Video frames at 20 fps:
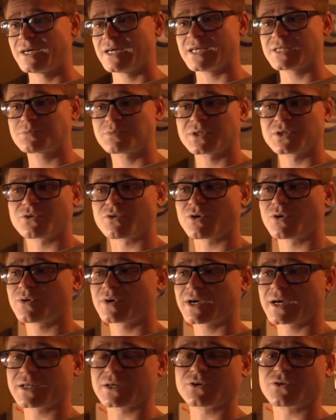It's been
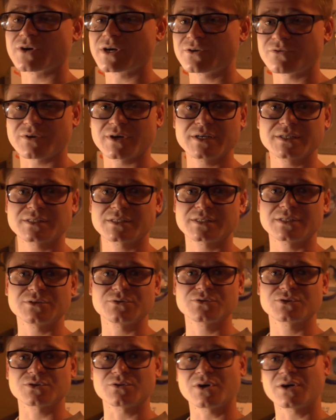growing at a great rate
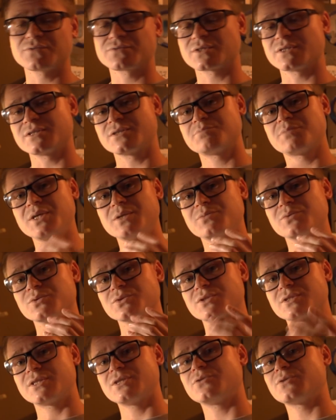still, so obviously people
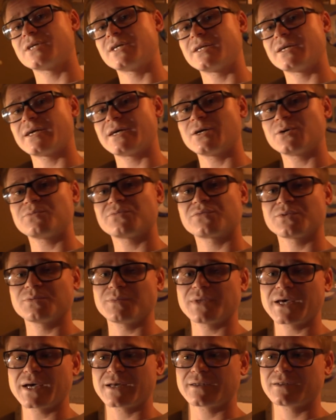still getting help
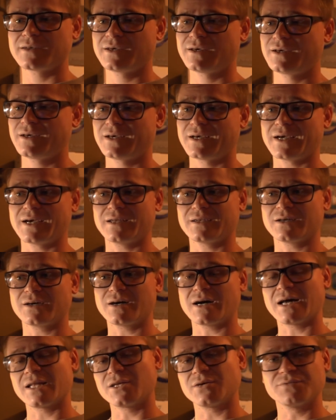from that, and
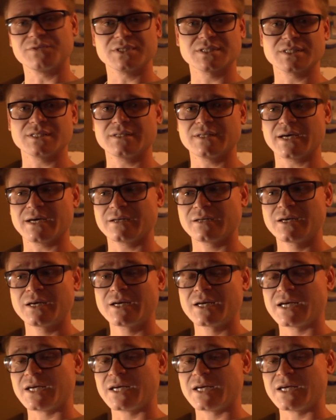I love to see that.